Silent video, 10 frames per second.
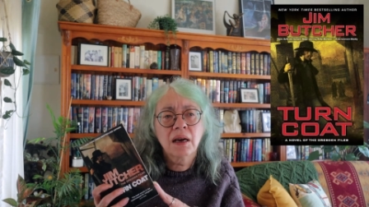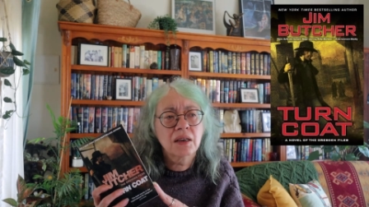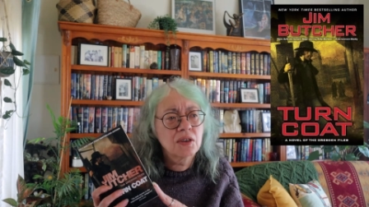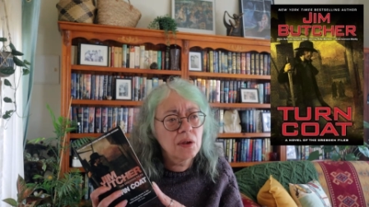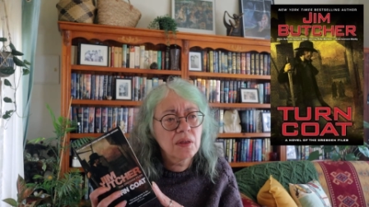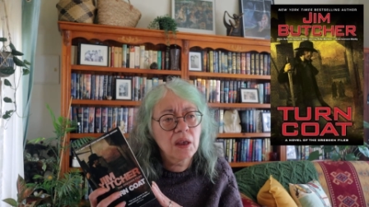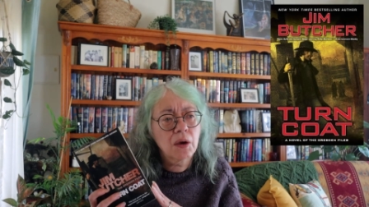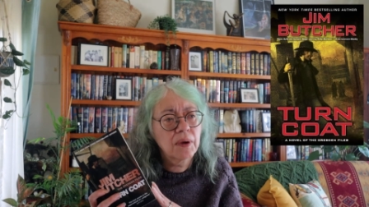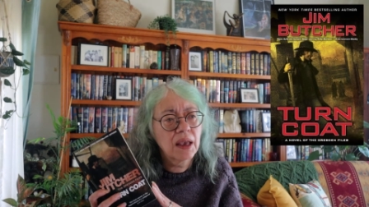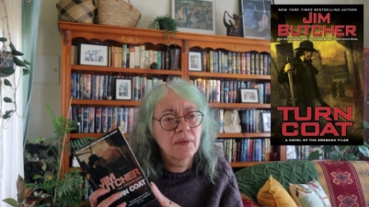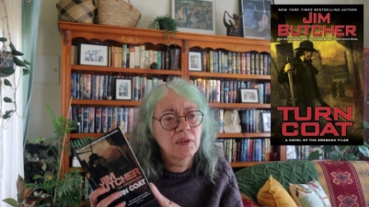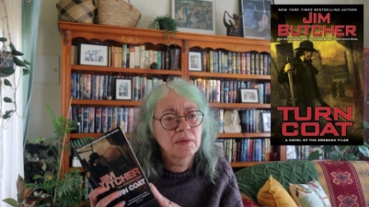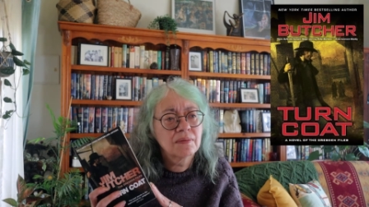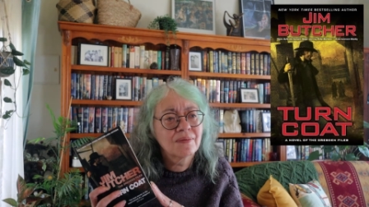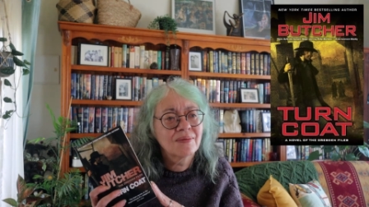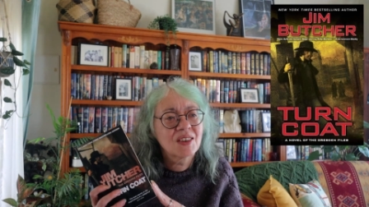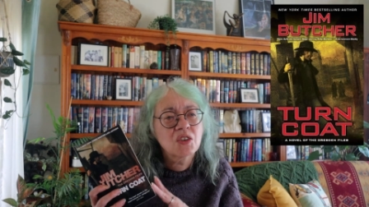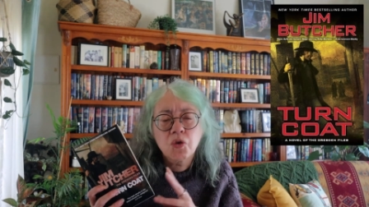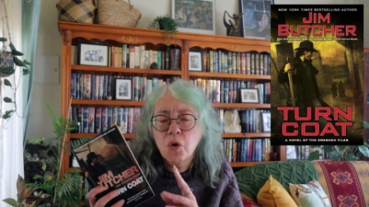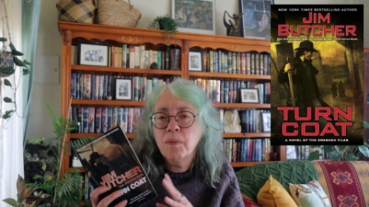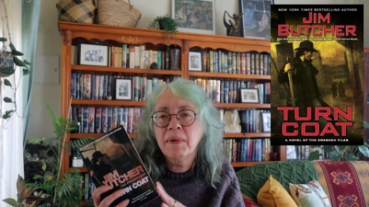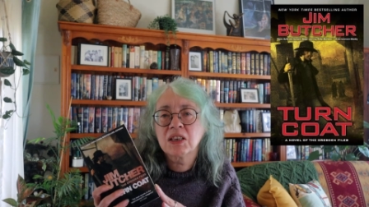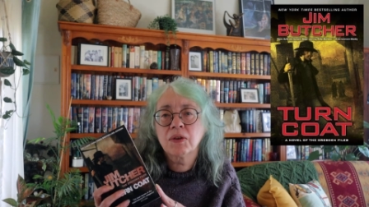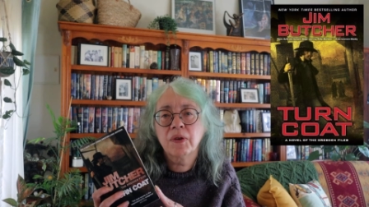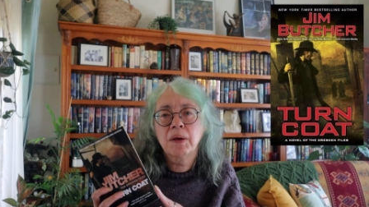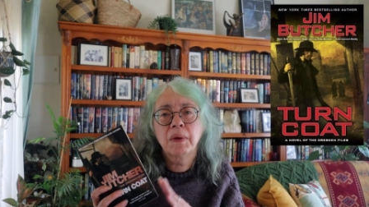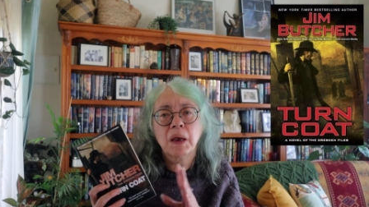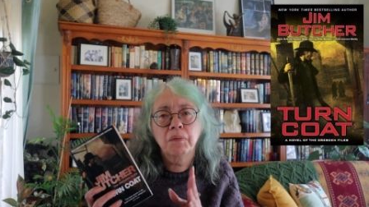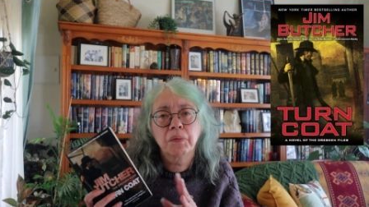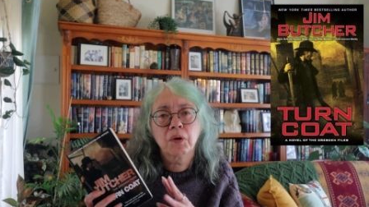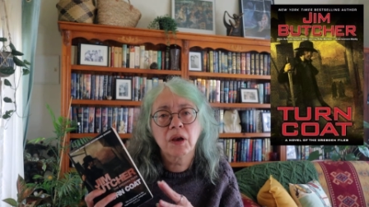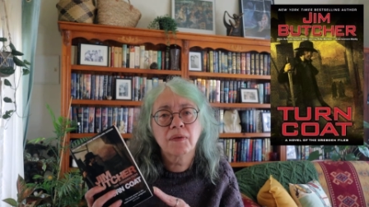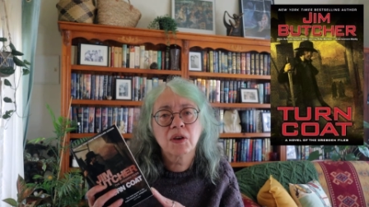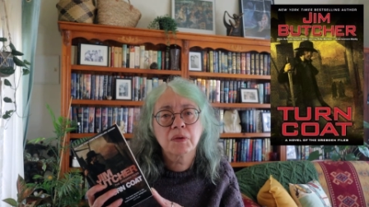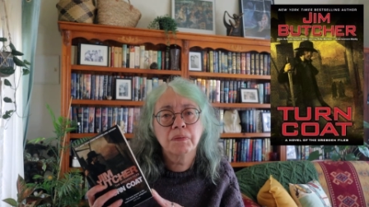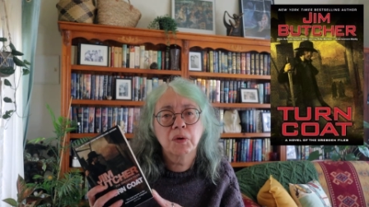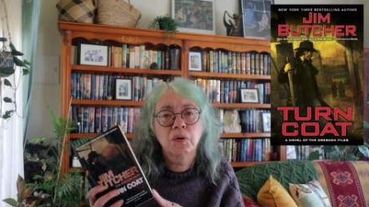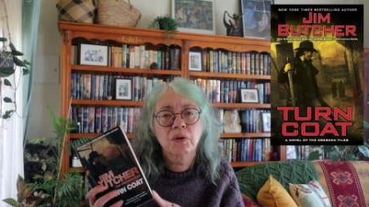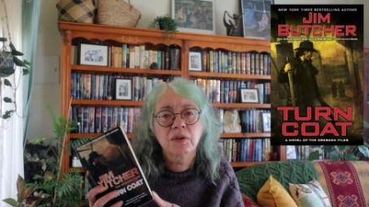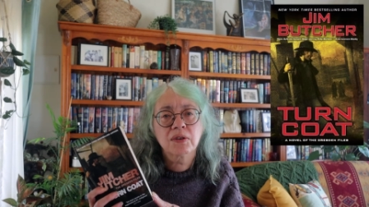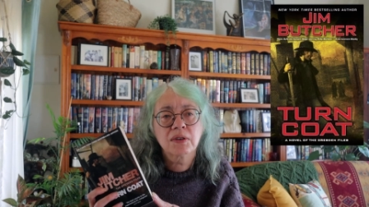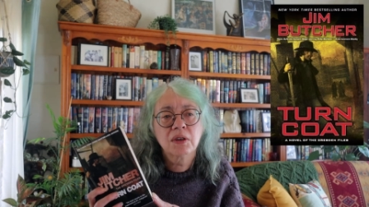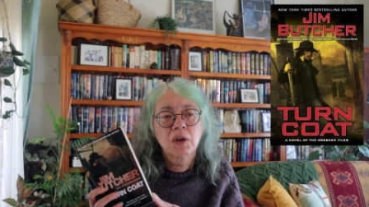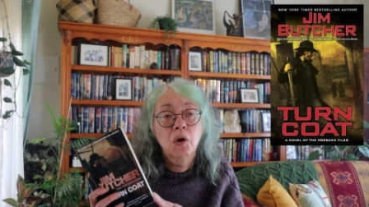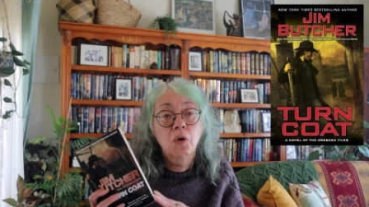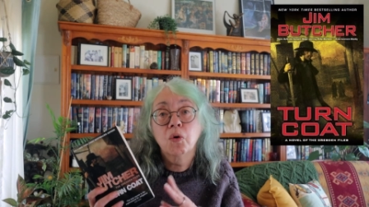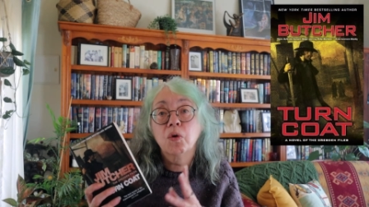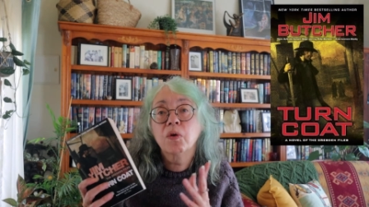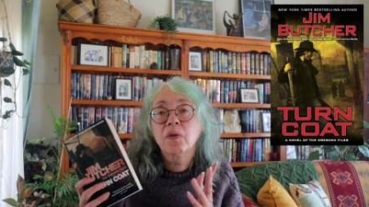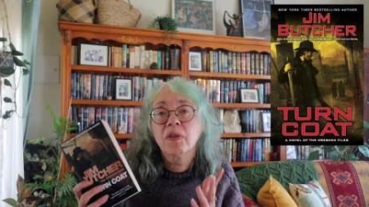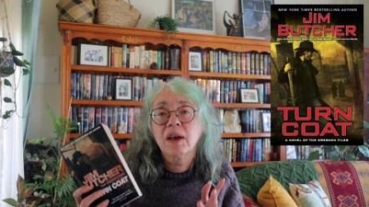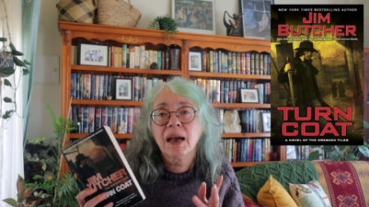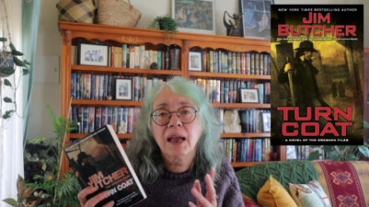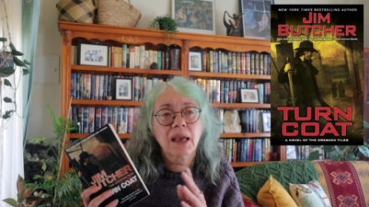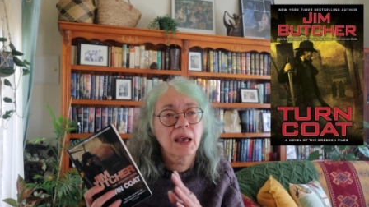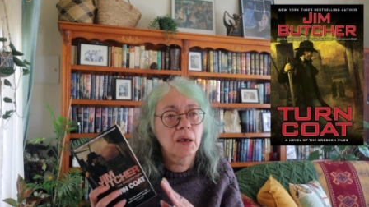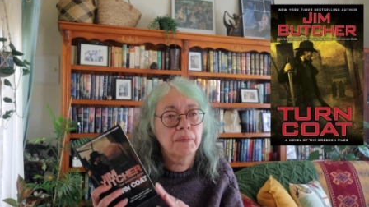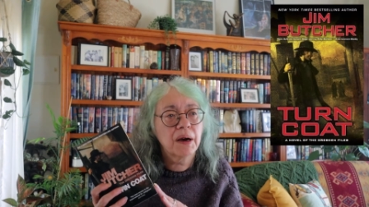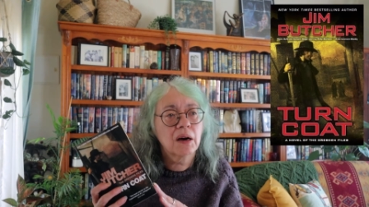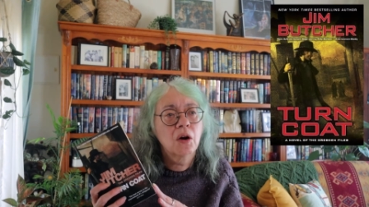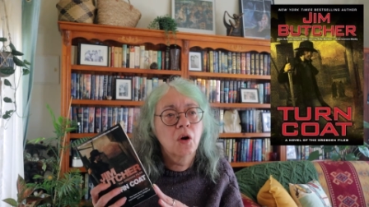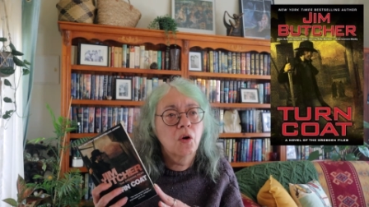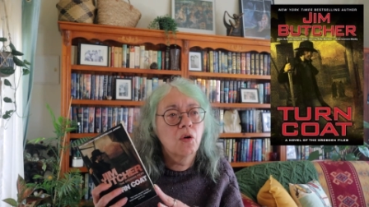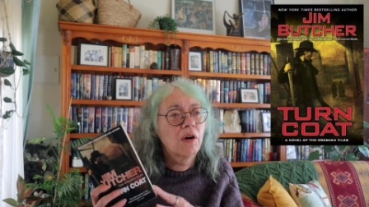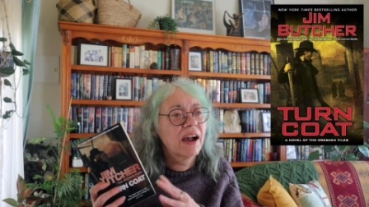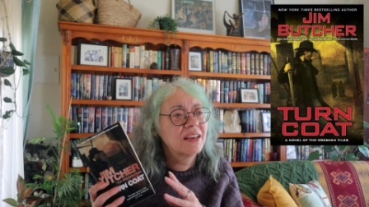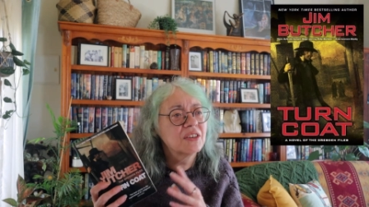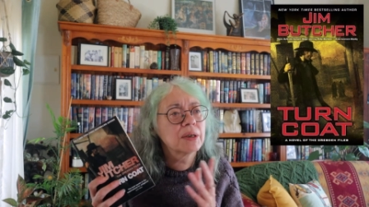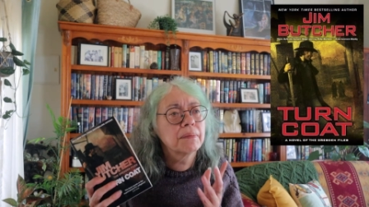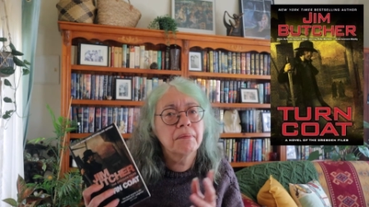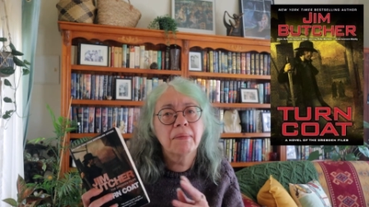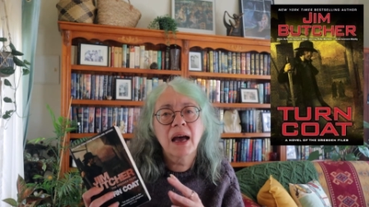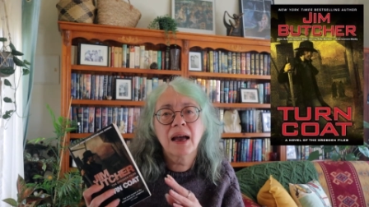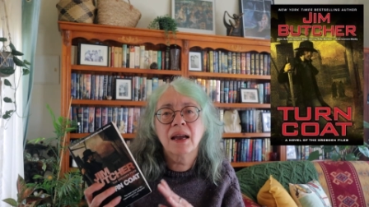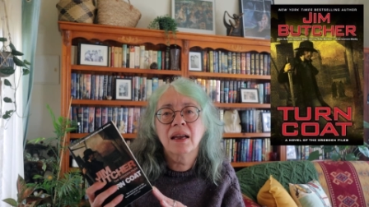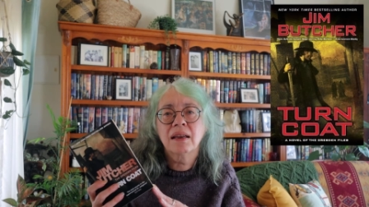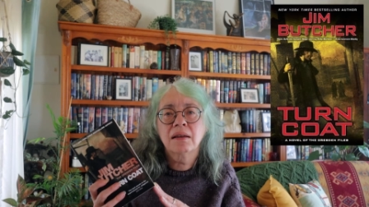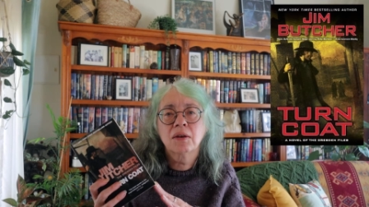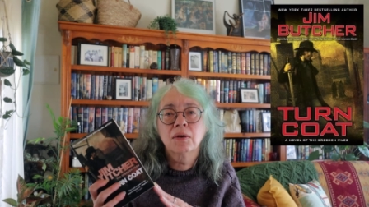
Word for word: I don't think we even saw much of him in previous books. Or The Gatekeeper or Ancient Mai.